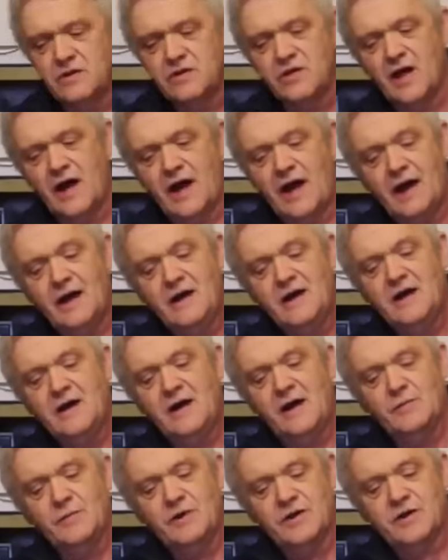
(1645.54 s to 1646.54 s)
in there.
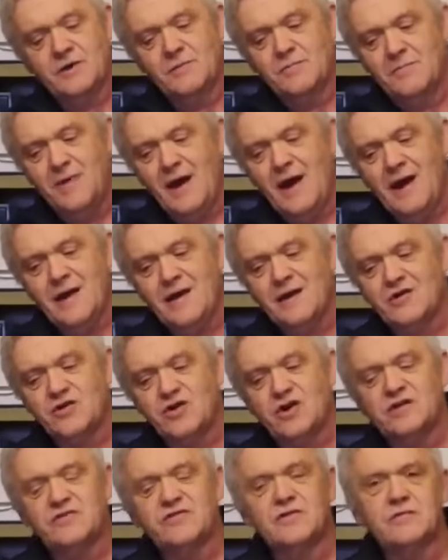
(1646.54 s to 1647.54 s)
And we can
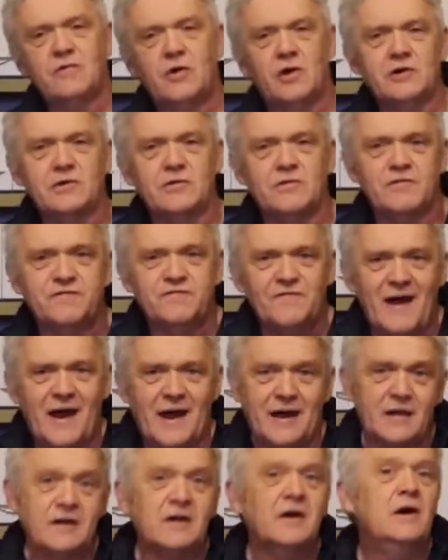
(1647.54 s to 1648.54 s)
make a toroidal
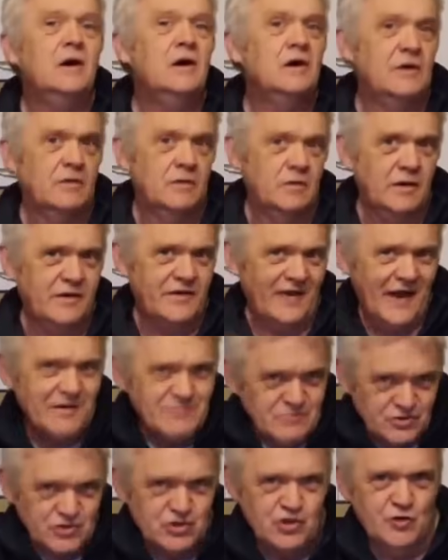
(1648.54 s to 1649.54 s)
fan
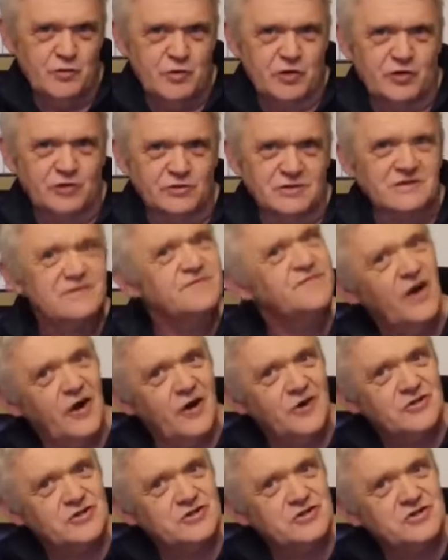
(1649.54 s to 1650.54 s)
without tubercles
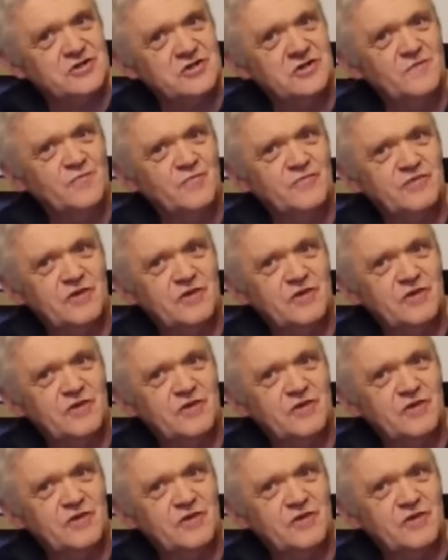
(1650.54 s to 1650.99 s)
first.